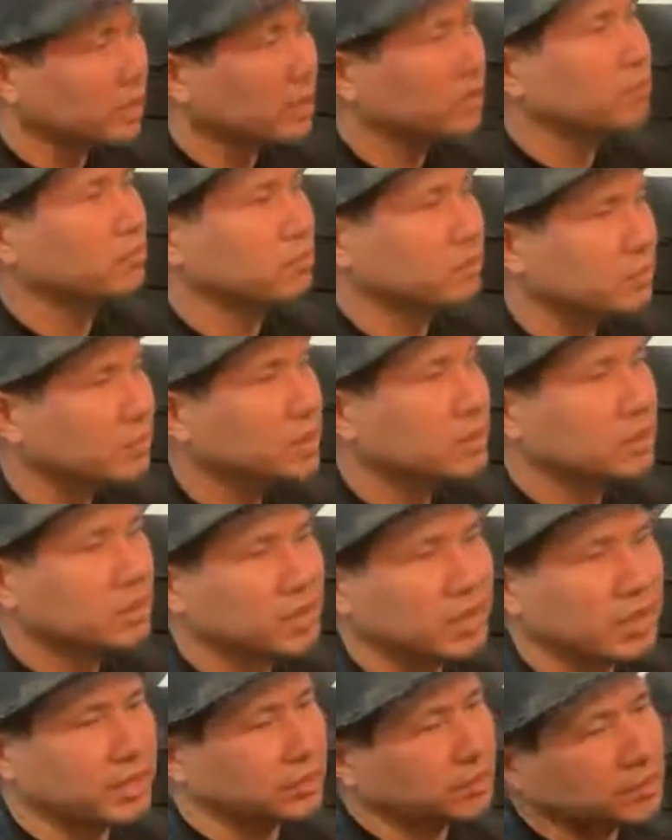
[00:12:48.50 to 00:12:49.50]
Yep. Yeah.
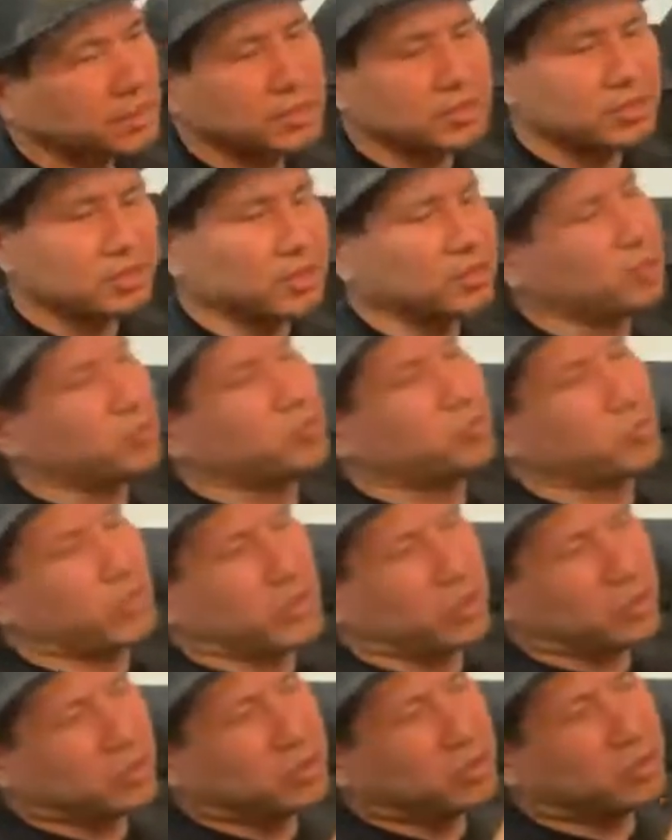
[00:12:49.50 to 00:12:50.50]
Yeah, because when
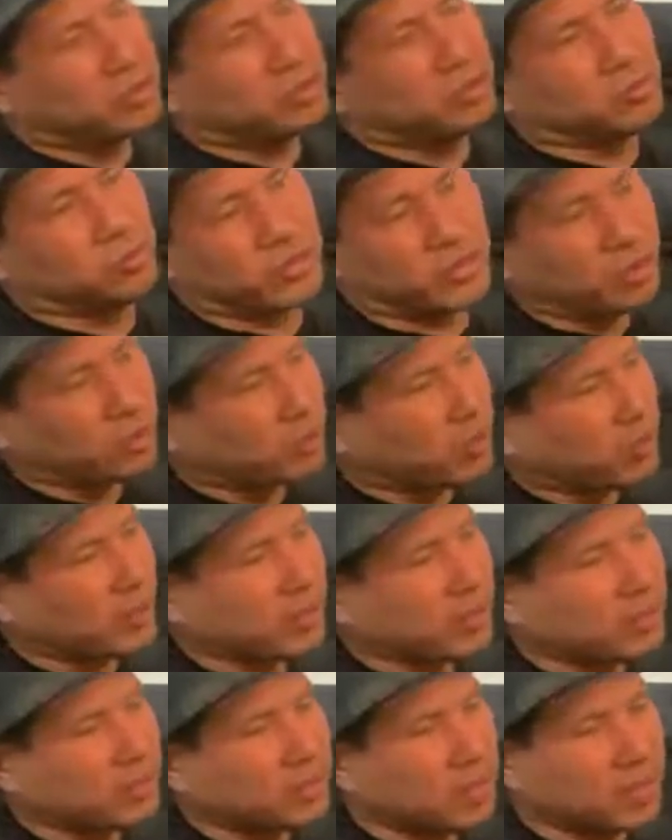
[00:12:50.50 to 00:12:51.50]
you're
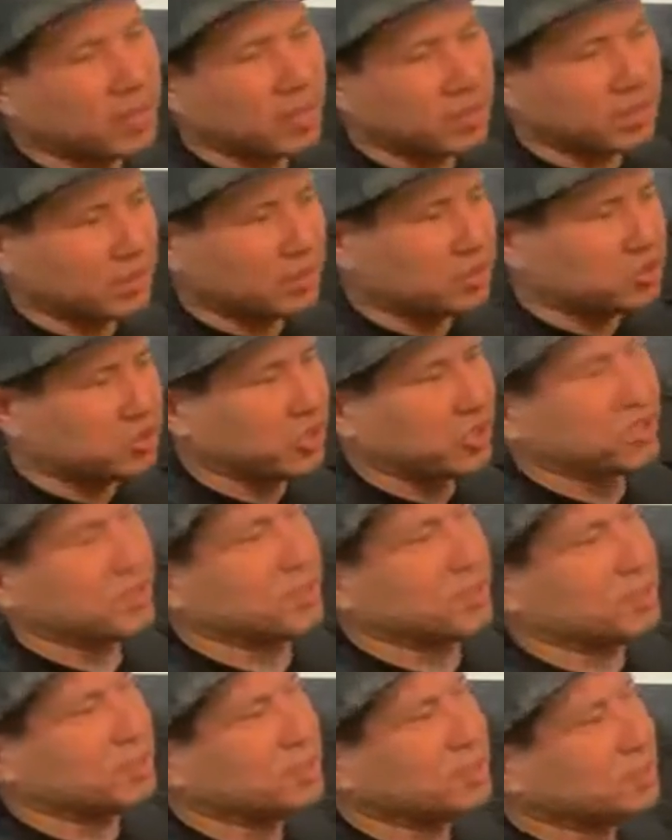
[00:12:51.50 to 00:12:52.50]
working the
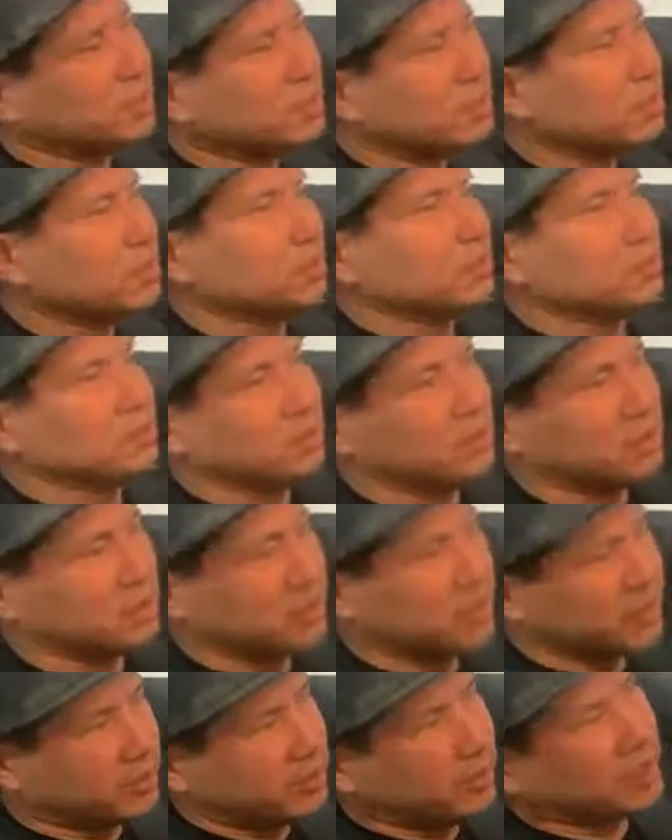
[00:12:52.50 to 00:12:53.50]
jig,
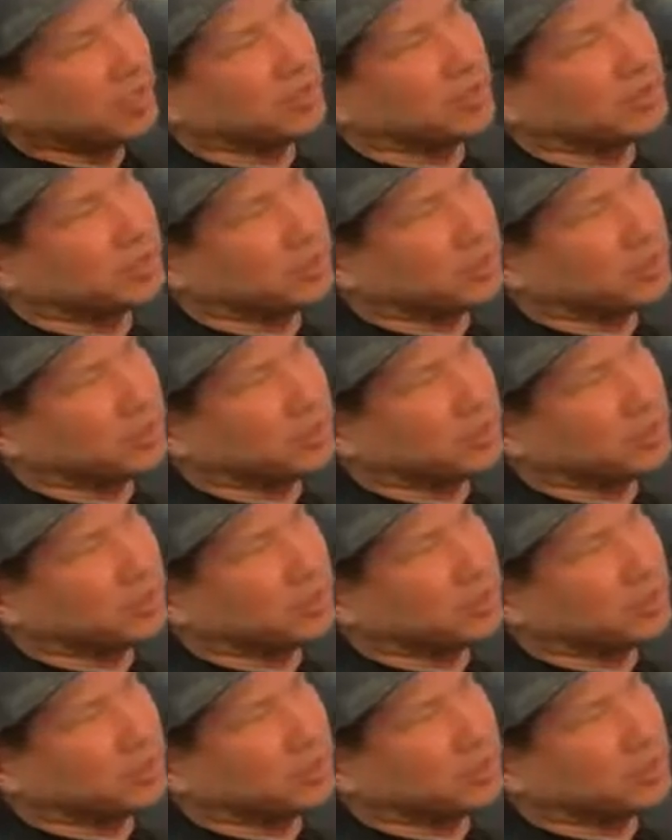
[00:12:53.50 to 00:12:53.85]
literally